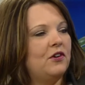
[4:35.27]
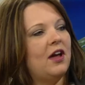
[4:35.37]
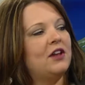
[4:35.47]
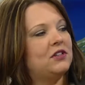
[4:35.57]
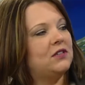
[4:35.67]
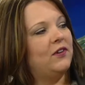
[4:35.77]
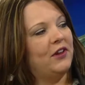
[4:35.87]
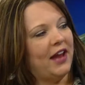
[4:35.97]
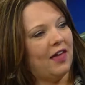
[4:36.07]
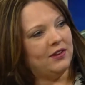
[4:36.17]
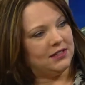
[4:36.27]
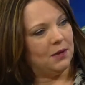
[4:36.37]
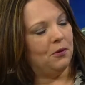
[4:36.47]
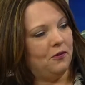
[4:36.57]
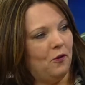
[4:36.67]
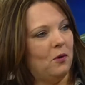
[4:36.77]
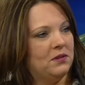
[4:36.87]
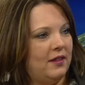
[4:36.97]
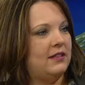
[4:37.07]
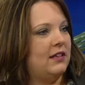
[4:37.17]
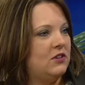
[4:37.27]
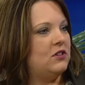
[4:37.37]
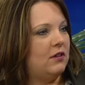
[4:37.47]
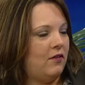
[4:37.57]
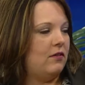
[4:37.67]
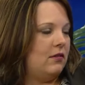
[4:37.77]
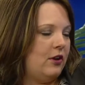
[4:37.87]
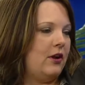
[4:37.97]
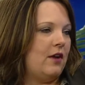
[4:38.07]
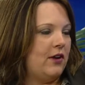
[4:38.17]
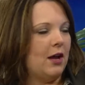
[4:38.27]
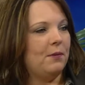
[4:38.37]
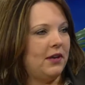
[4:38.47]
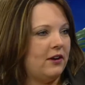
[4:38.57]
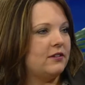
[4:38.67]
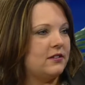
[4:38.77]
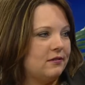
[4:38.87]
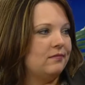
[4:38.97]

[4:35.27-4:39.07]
for not just filling out these simple forms that they send you, every couple of years.